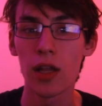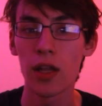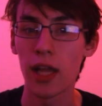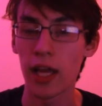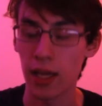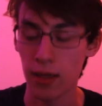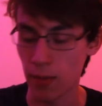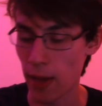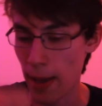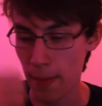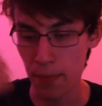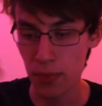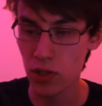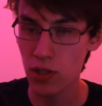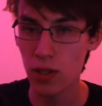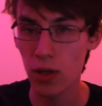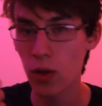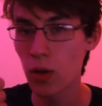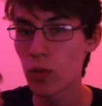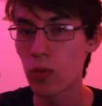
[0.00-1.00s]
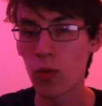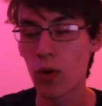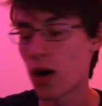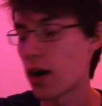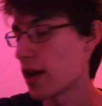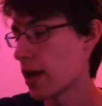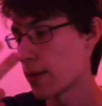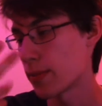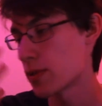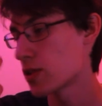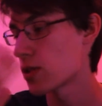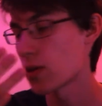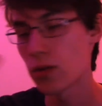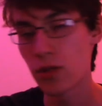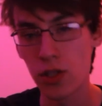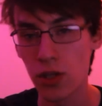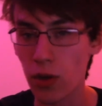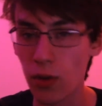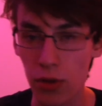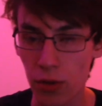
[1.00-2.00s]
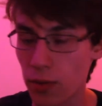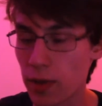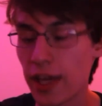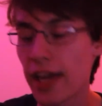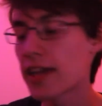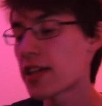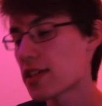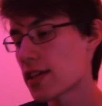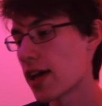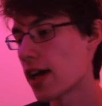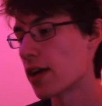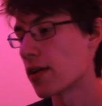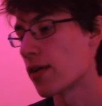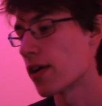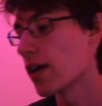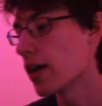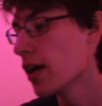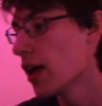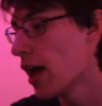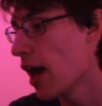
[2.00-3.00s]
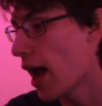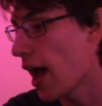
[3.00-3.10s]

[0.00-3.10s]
like Episode 1, Episode 2, 3, etc.,